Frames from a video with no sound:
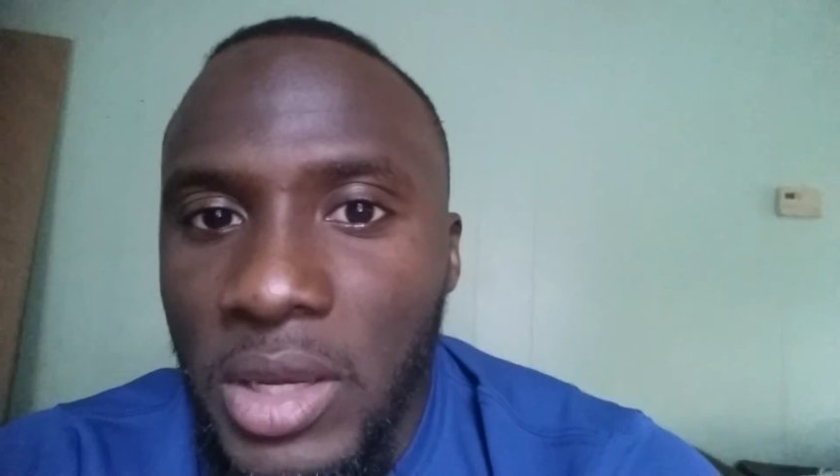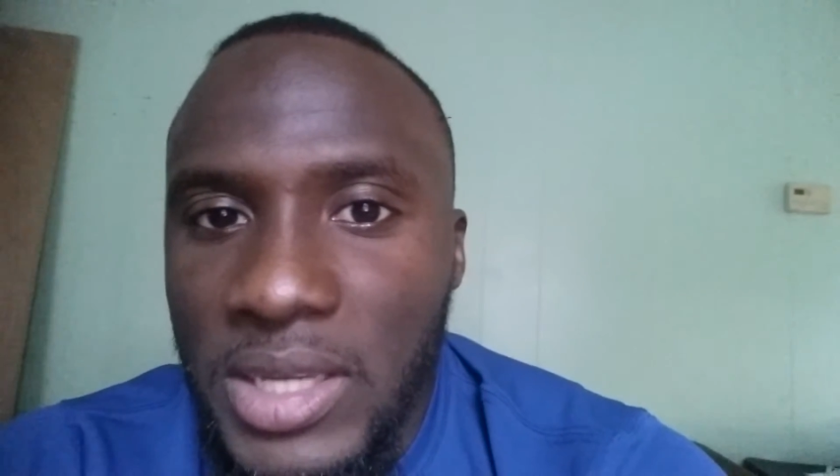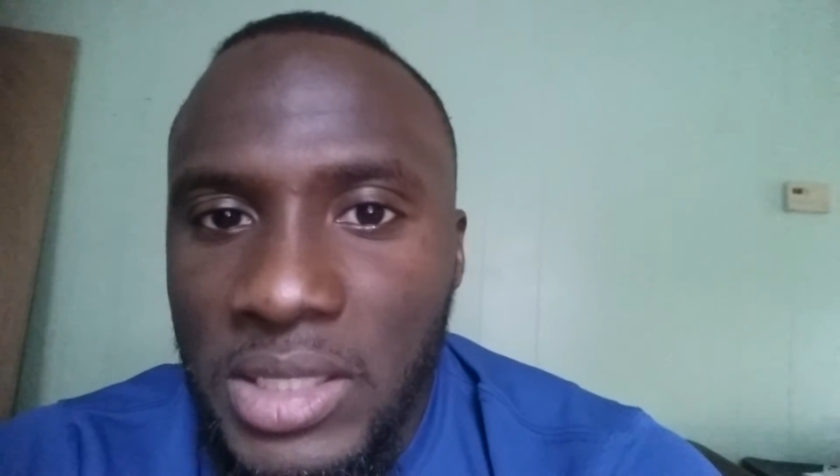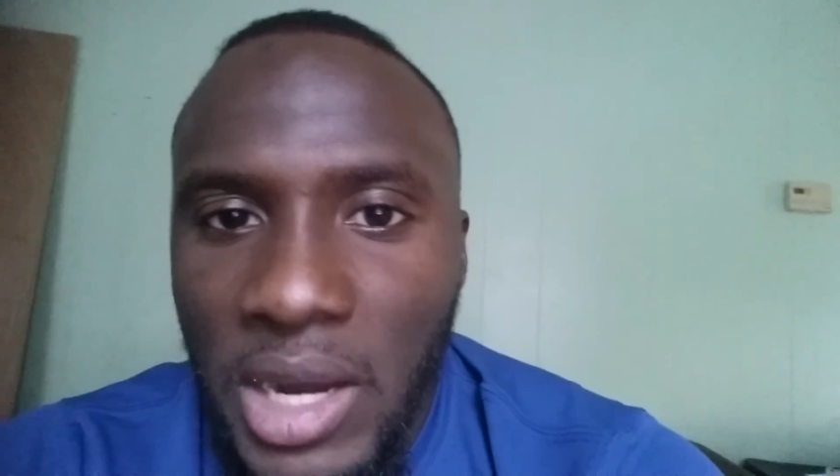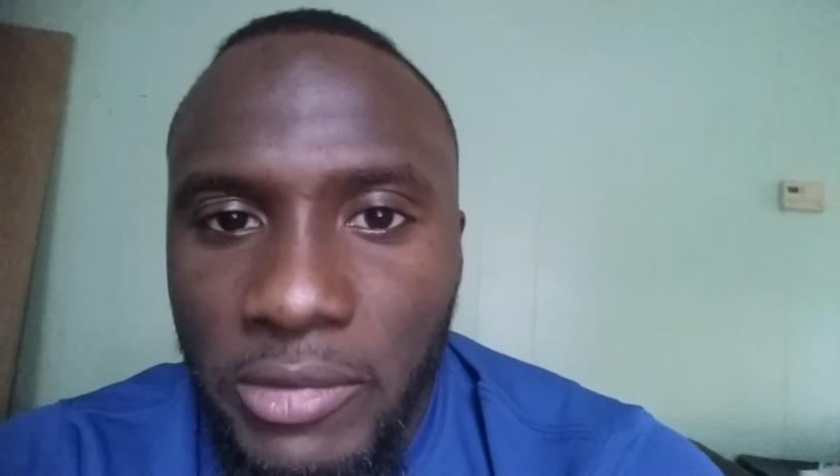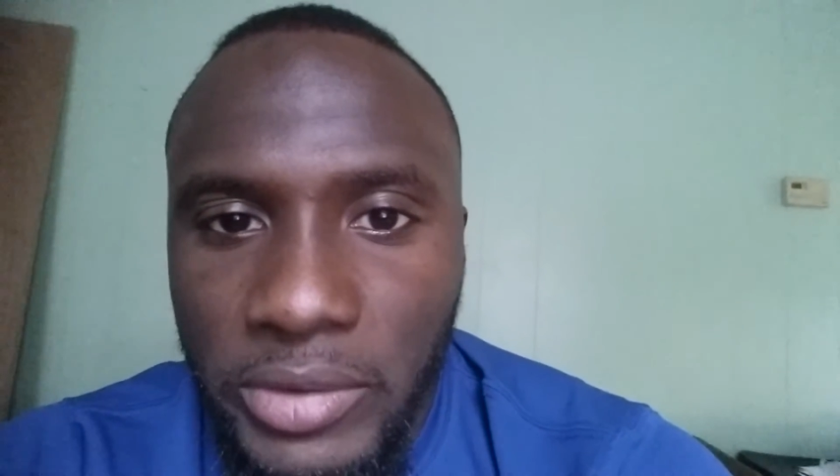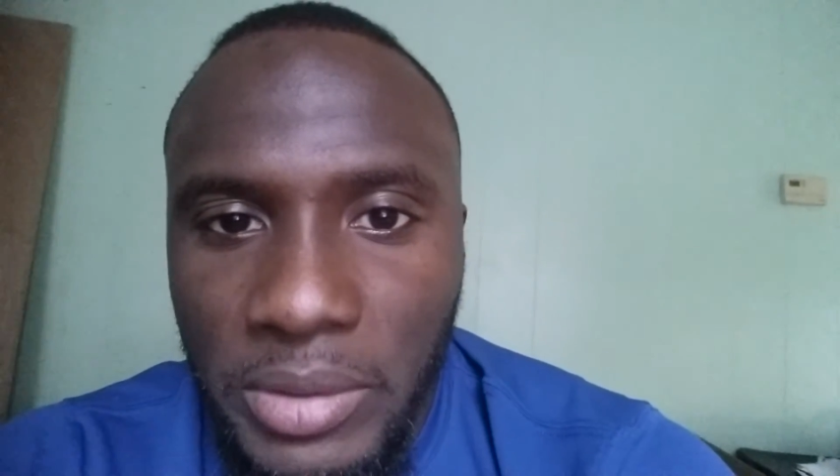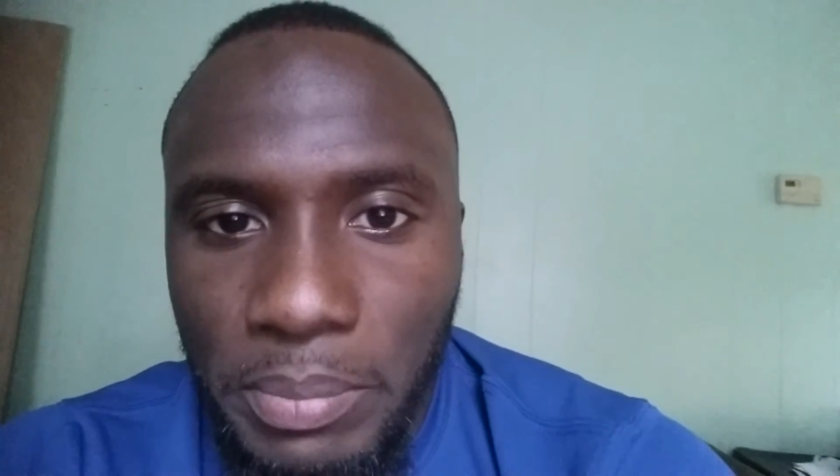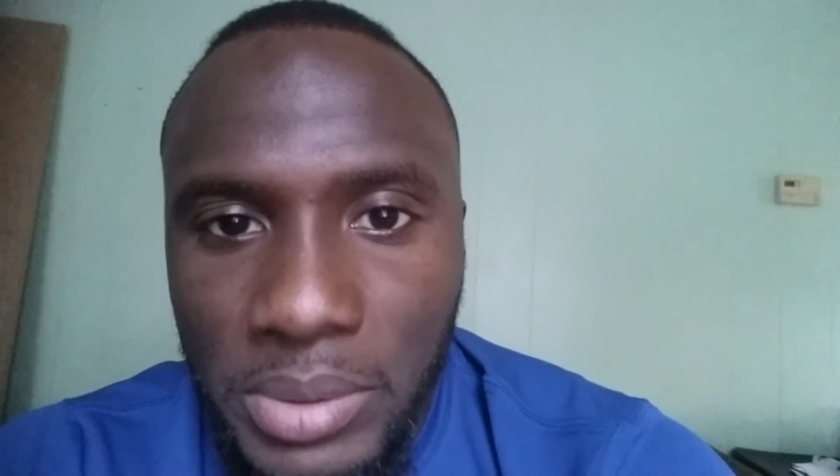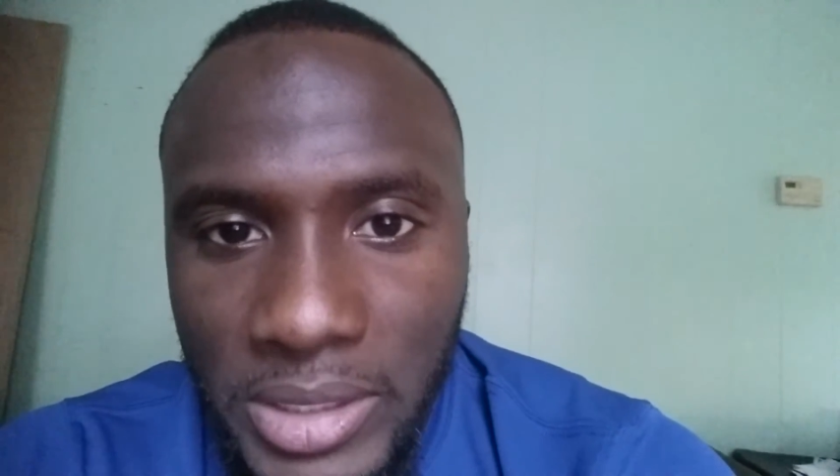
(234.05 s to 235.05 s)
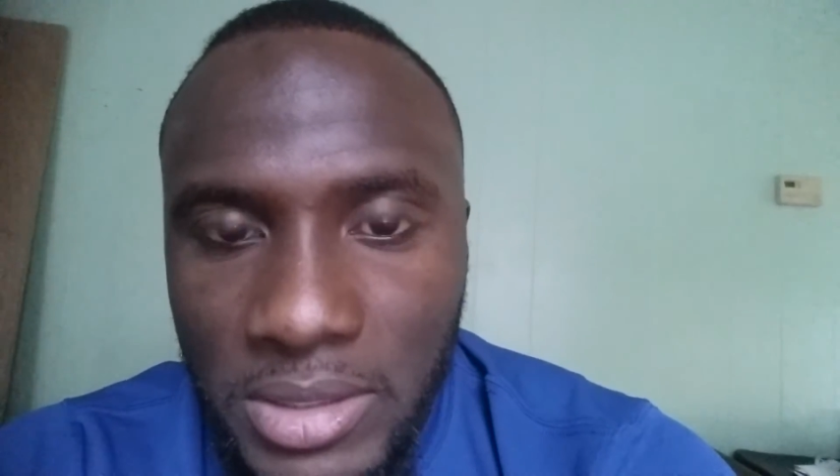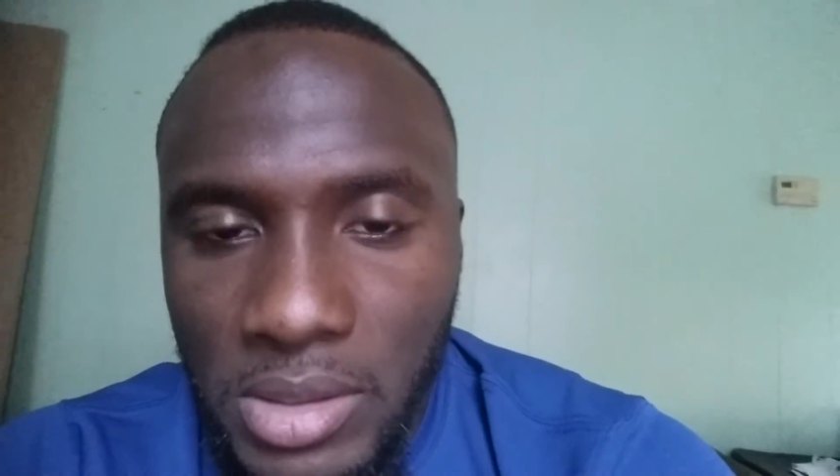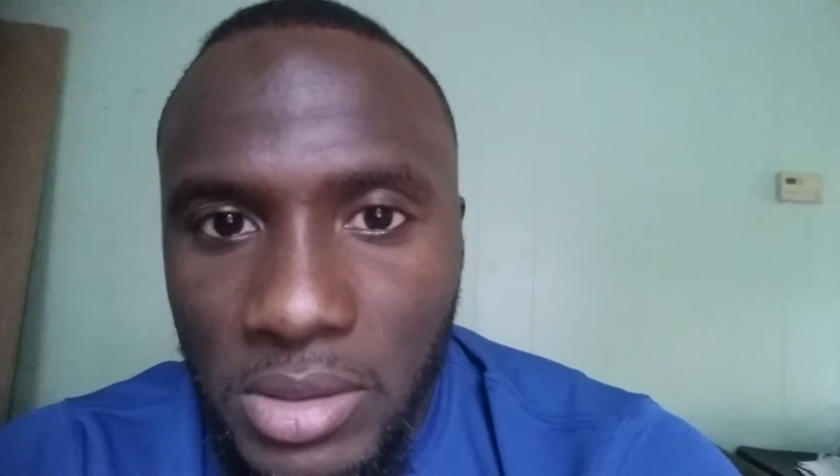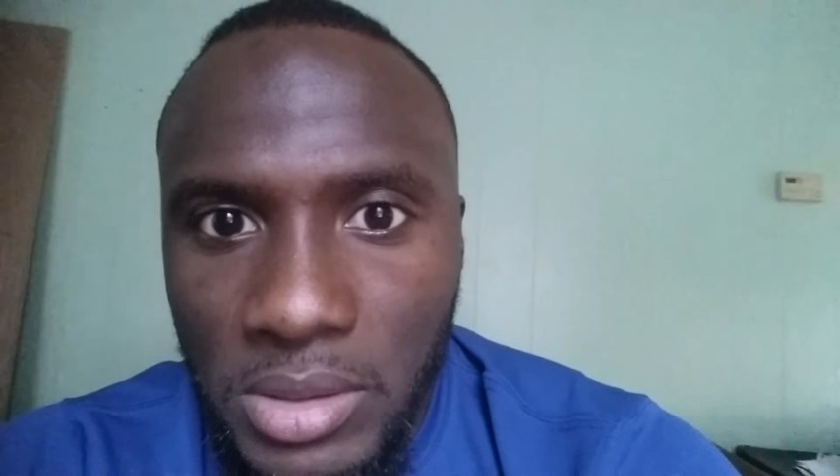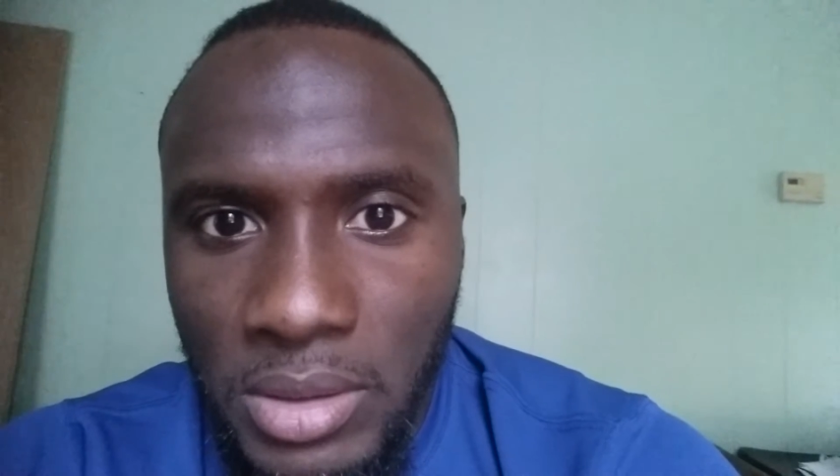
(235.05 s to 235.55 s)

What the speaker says: is covered in blisters,